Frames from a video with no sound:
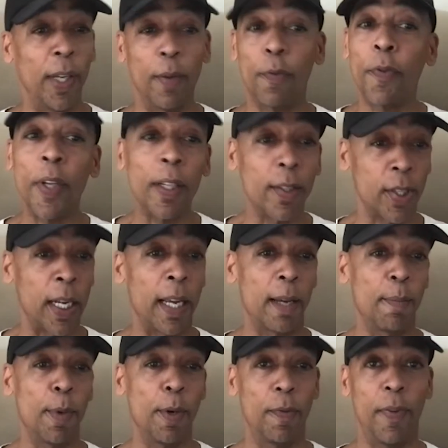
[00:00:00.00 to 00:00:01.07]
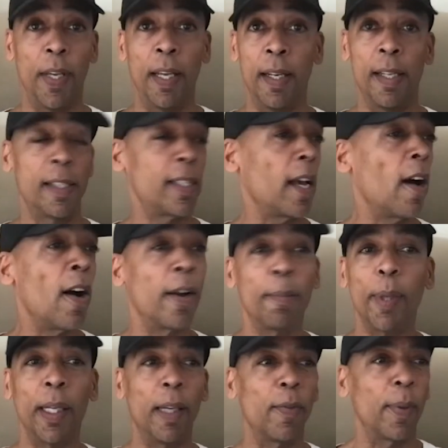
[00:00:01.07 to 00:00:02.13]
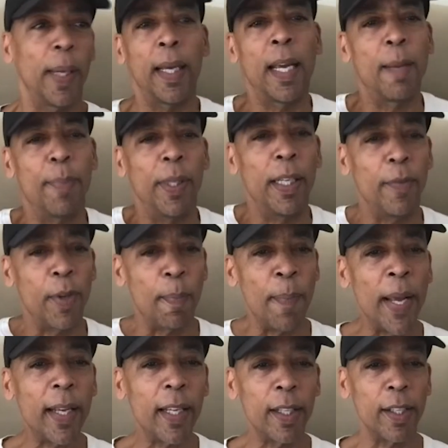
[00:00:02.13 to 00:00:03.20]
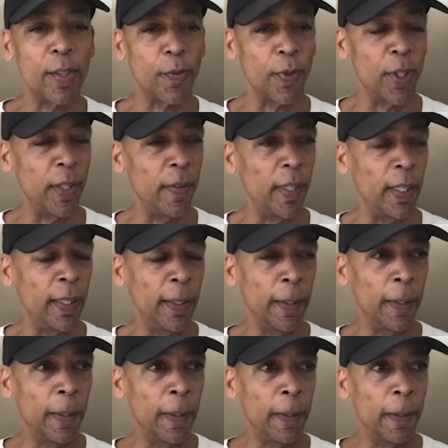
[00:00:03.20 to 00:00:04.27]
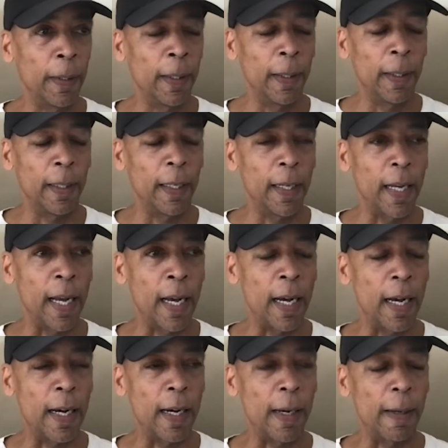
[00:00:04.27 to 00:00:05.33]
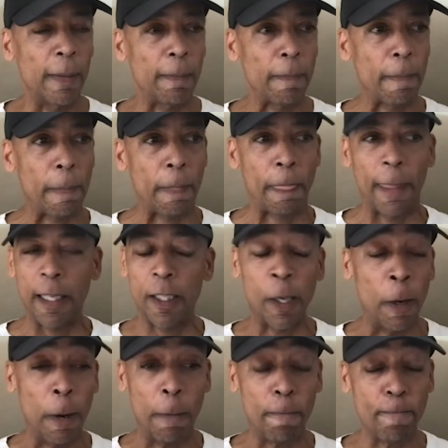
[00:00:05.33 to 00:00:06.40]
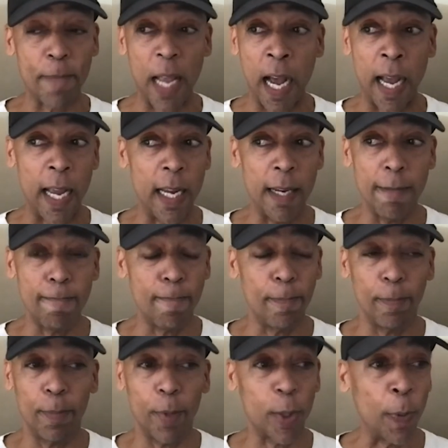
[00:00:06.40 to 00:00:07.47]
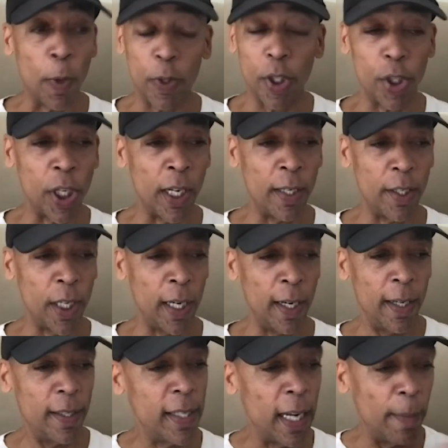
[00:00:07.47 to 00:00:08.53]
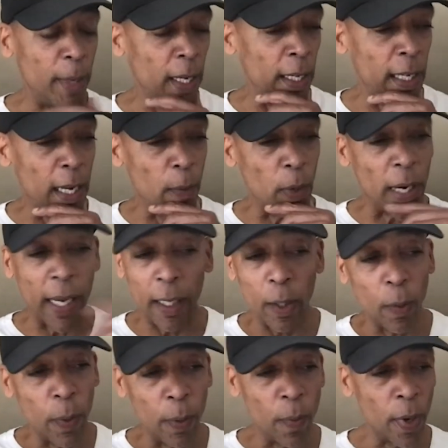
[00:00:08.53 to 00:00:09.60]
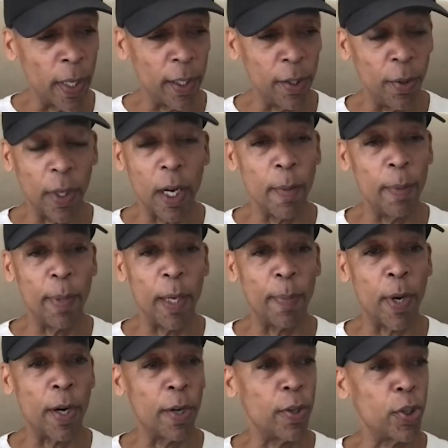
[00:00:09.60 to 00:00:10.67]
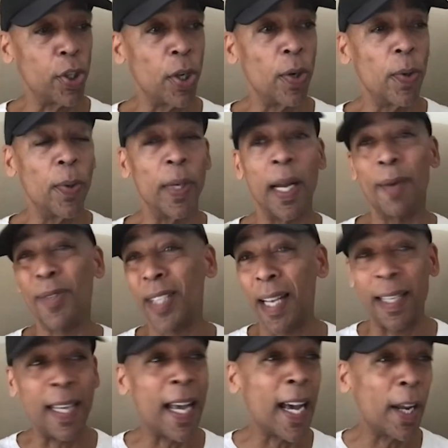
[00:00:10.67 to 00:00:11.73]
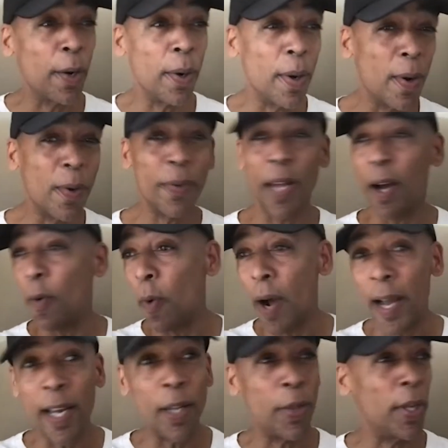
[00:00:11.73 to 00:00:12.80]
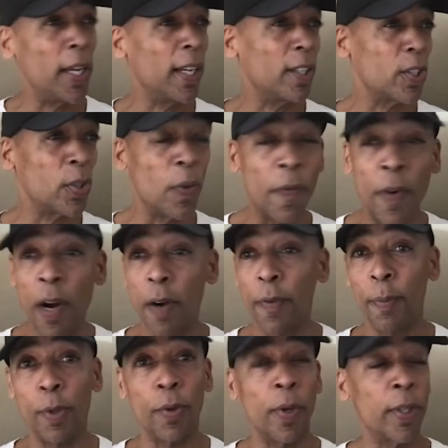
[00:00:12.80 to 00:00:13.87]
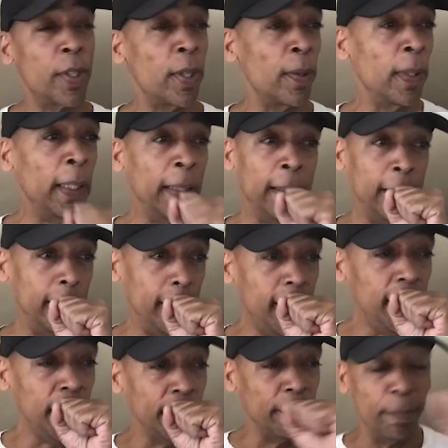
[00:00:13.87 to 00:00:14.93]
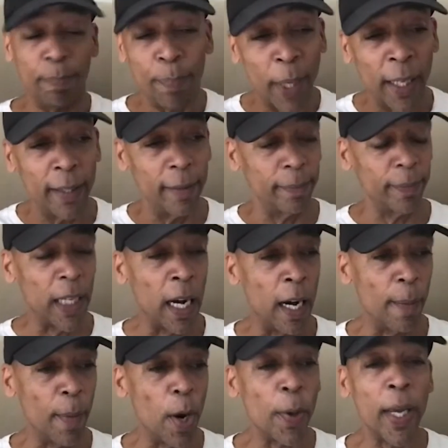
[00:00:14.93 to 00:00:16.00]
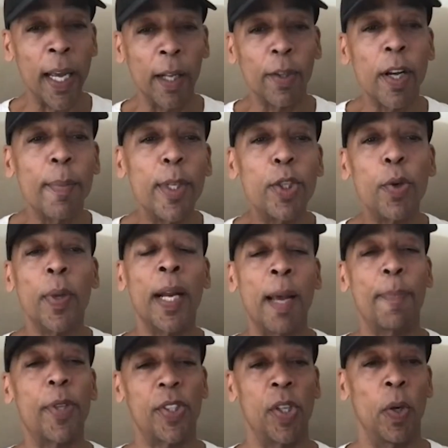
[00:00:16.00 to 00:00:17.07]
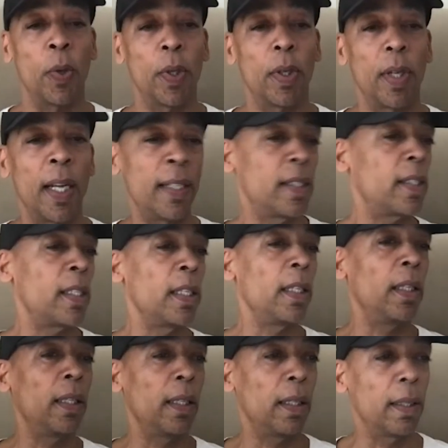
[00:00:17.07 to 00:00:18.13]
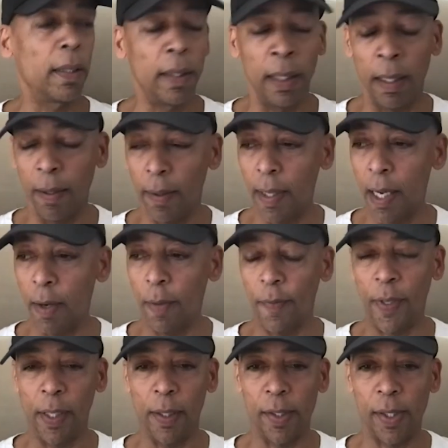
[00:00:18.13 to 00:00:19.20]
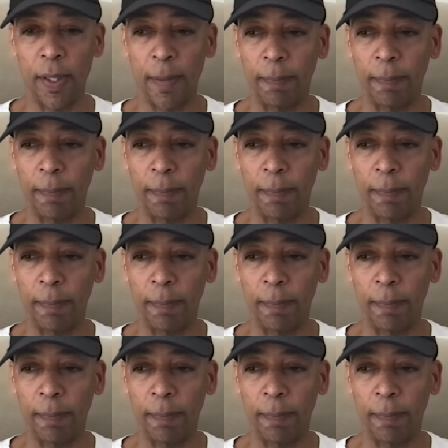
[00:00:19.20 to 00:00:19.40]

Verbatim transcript: It feels like a movie and it's unbelievable. I can't believe they're making this for T V. Uh, so I spoke to J J and Damon and they were like, look, we want you to come and be a part of the show. And I was like, yeah, I don't know, the Hawaii thing, it's so far from Toronto. But um, okay, I'll come and do an episode and see, you know, how it feels.